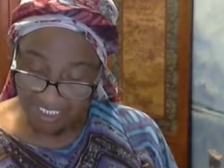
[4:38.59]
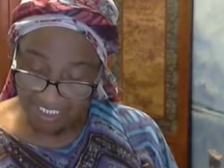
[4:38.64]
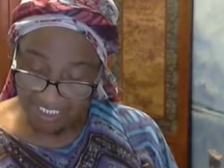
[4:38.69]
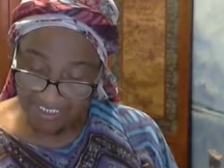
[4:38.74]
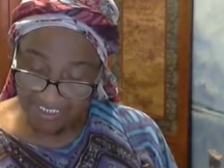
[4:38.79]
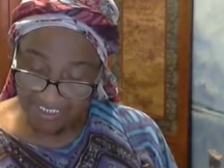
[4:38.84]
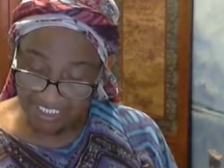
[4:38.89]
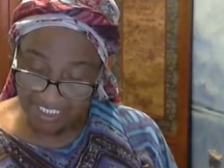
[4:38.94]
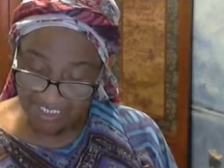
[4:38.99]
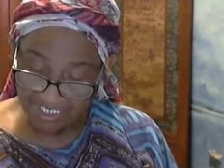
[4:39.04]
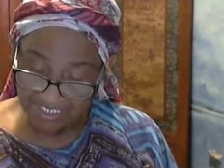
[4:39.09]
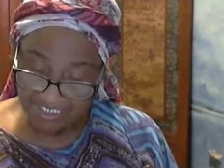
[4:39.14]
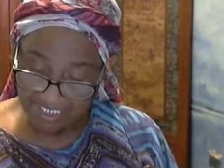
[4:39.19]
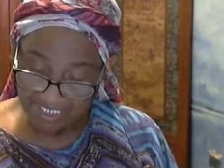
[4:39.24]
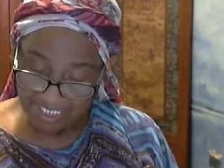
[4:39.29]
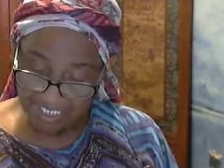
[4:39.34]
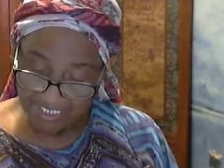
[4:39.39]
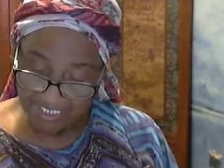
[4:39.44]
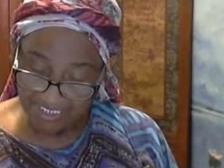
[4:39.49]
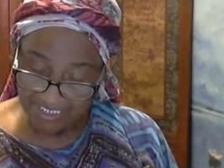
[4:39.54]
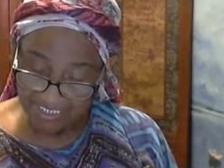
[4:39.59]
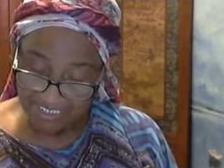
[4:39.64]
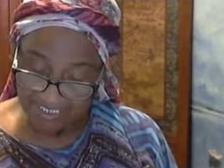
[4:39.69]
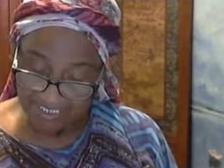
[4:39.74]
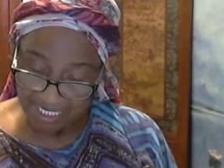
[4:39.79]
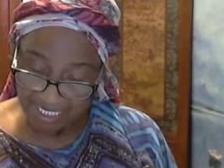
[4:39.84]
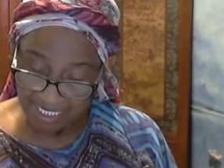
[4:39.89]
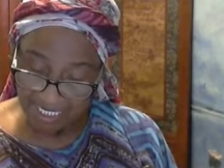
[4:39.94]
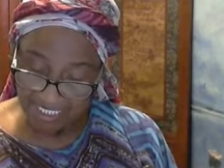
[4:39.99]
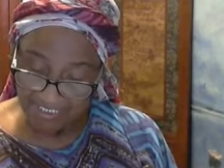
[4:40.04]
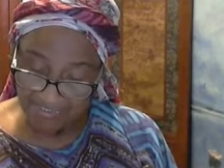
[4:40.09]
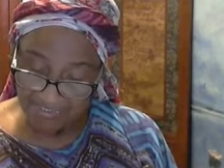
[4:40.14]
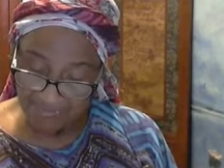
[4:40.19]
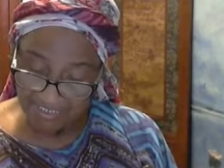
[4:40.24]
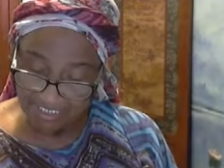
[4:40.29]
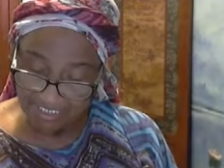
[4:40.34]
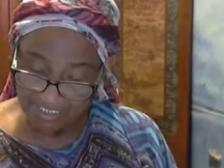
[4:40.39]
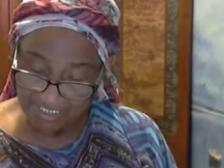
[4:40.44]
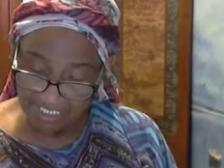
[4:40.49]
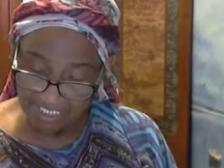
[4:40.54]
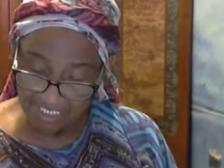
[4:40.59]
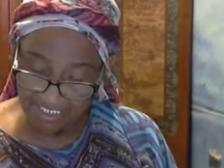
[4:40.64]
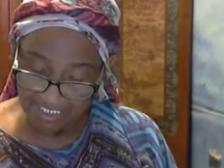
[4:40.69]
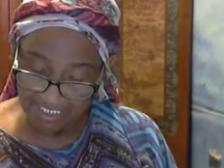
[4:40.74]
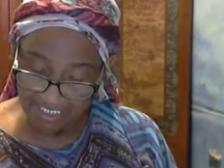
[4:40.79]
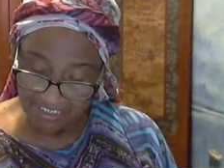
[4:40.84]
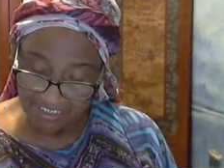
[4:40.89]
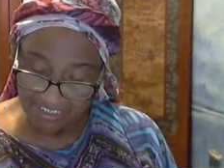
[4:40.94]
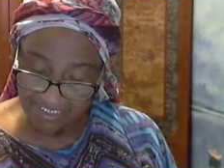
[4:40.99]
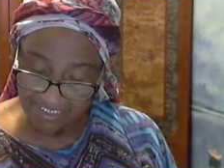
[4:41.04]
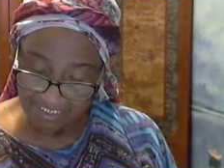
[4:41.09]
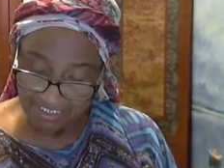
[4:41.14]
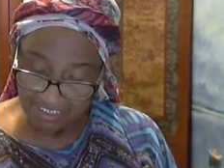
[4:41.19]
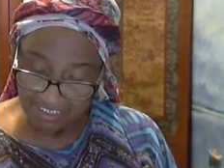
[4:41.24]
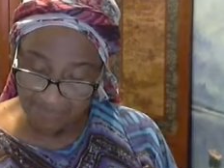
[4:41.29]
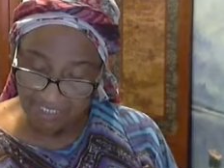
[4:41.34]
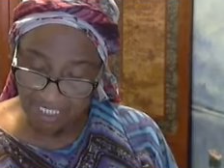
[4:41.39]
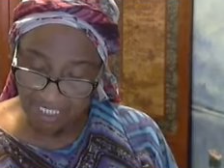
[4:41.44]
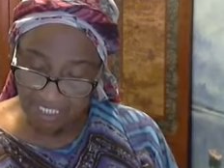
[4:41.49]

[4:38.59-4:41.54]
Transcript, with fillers: Then Jesus answering said unto them,